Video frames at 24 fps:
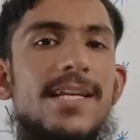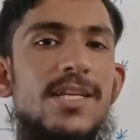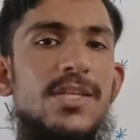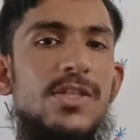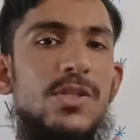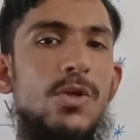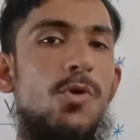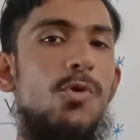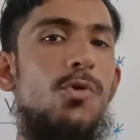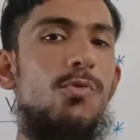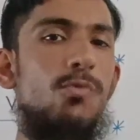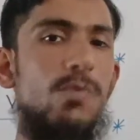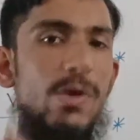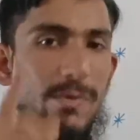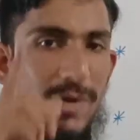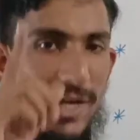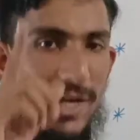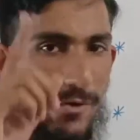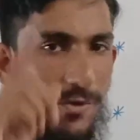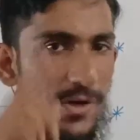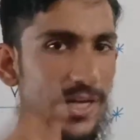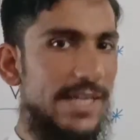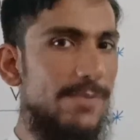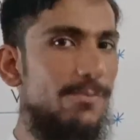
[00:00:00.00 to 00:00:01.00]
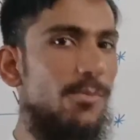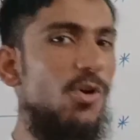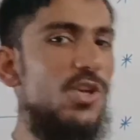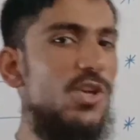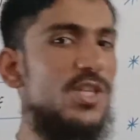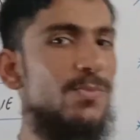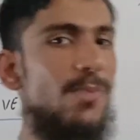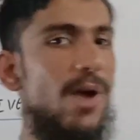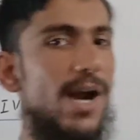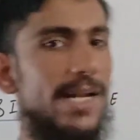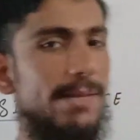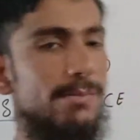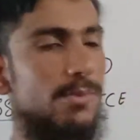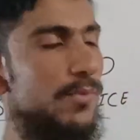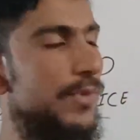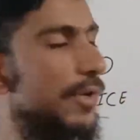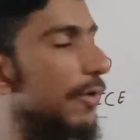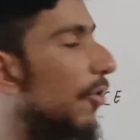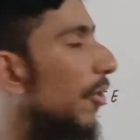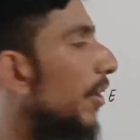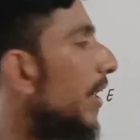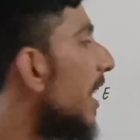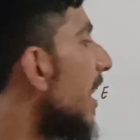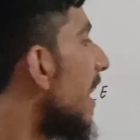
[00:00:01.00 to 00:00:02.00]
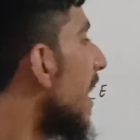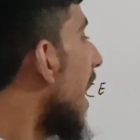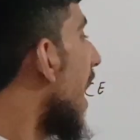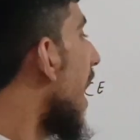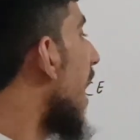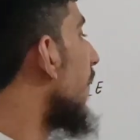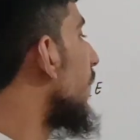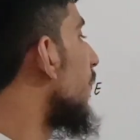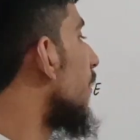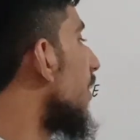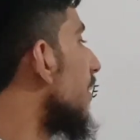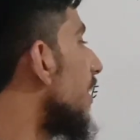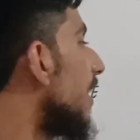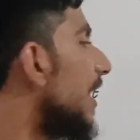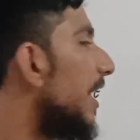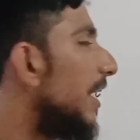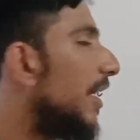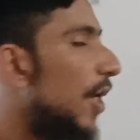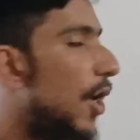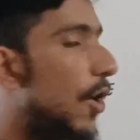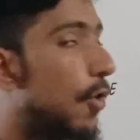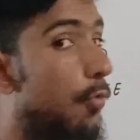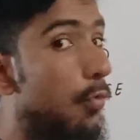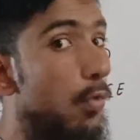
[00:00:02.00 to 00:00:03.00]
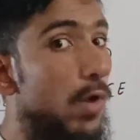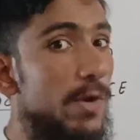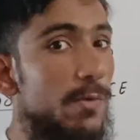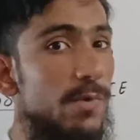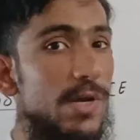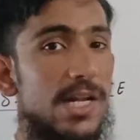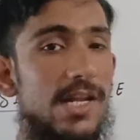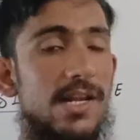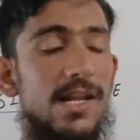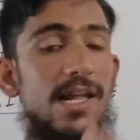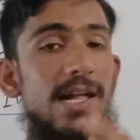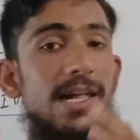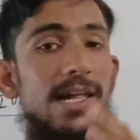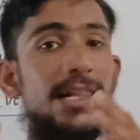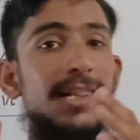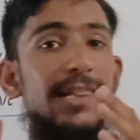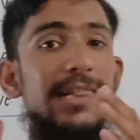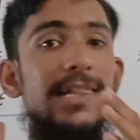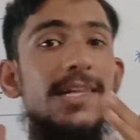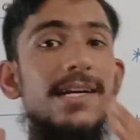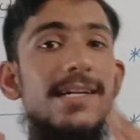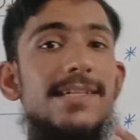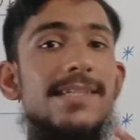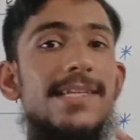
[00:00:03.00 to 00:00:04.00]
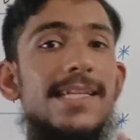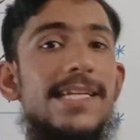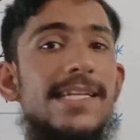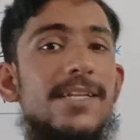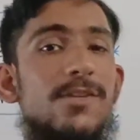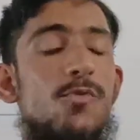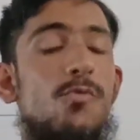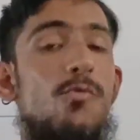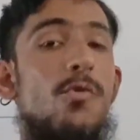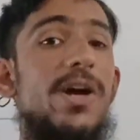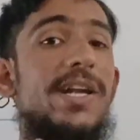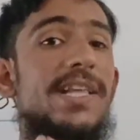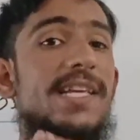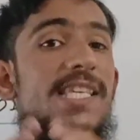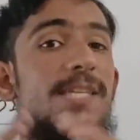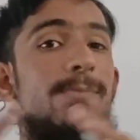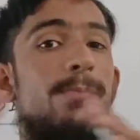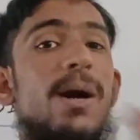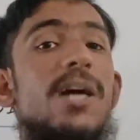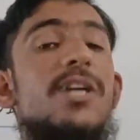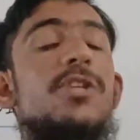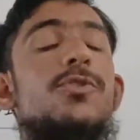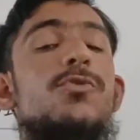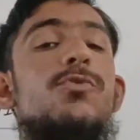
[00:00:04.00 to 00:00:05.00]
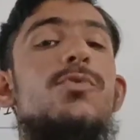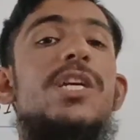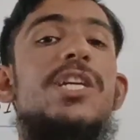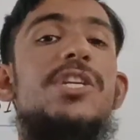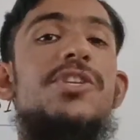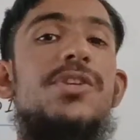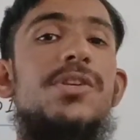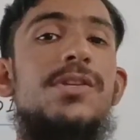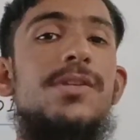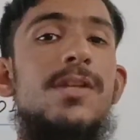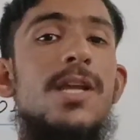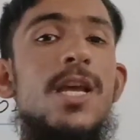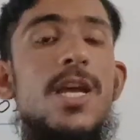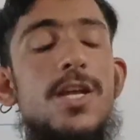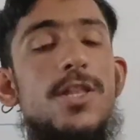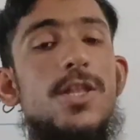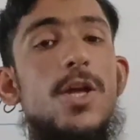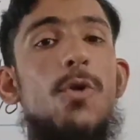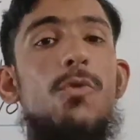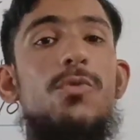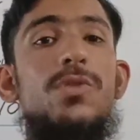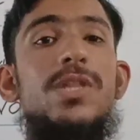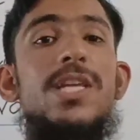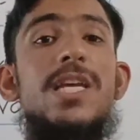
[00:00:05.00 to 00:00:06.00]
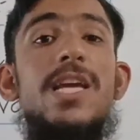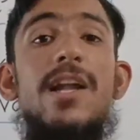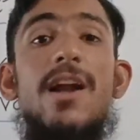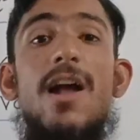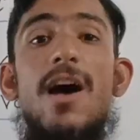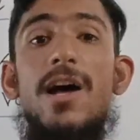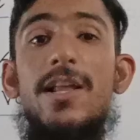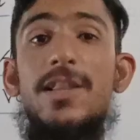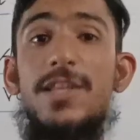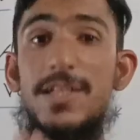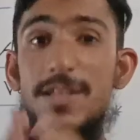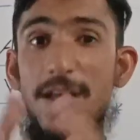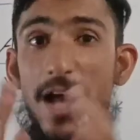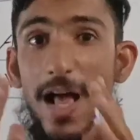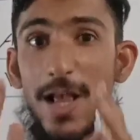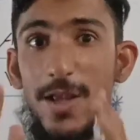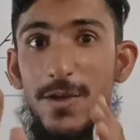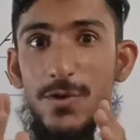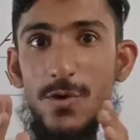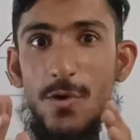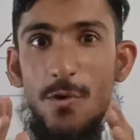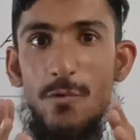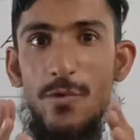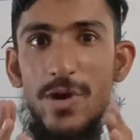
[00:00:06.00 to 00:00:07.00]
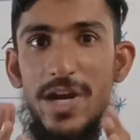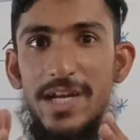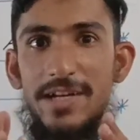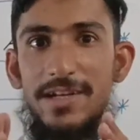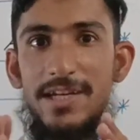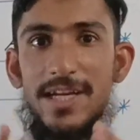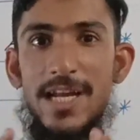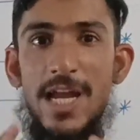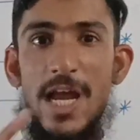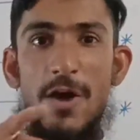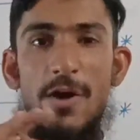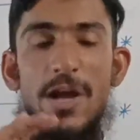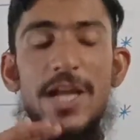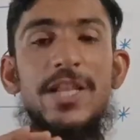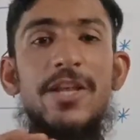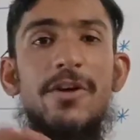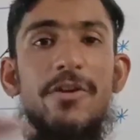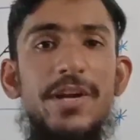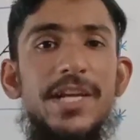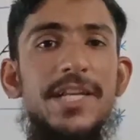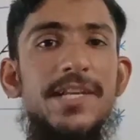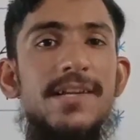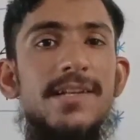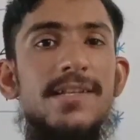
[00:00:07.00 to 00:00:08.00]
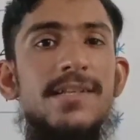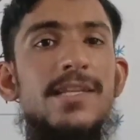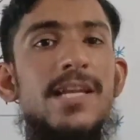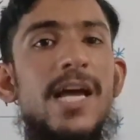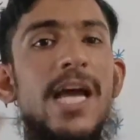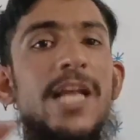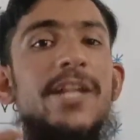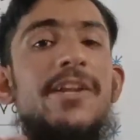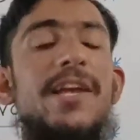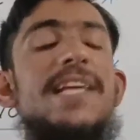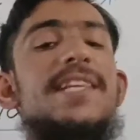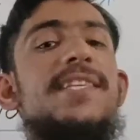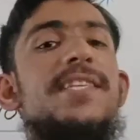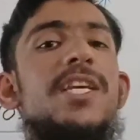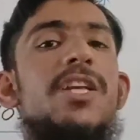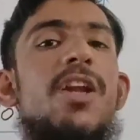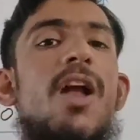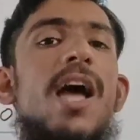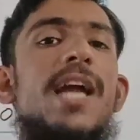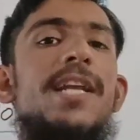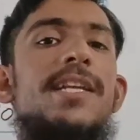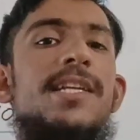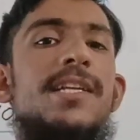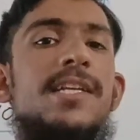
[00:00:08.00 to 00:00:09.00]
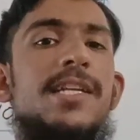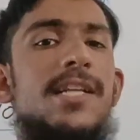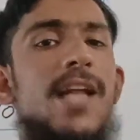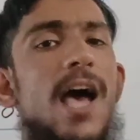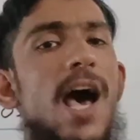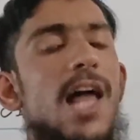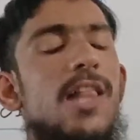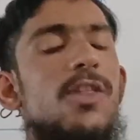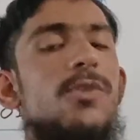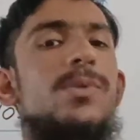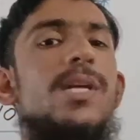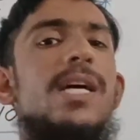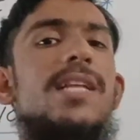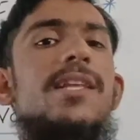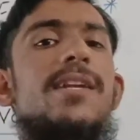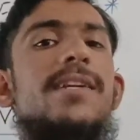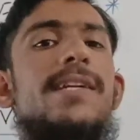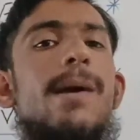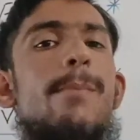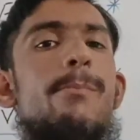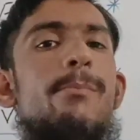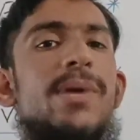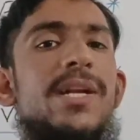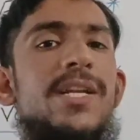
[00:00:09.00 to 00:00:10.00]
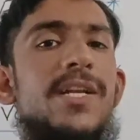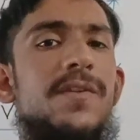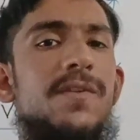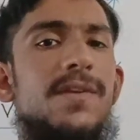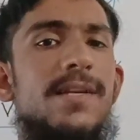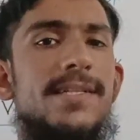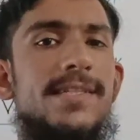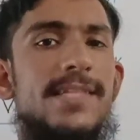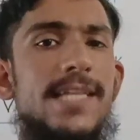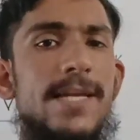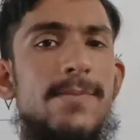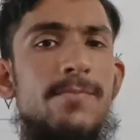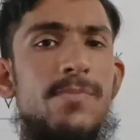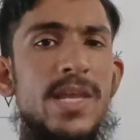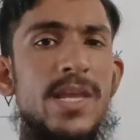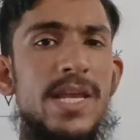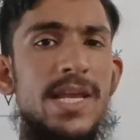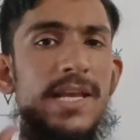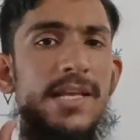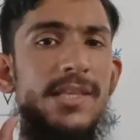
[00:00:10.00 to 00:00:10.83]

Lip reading: So we will doing postmortem of the word. After that we will learning what is punctuation. Now this also vary in the written and essay writing in all of the other competitive exam.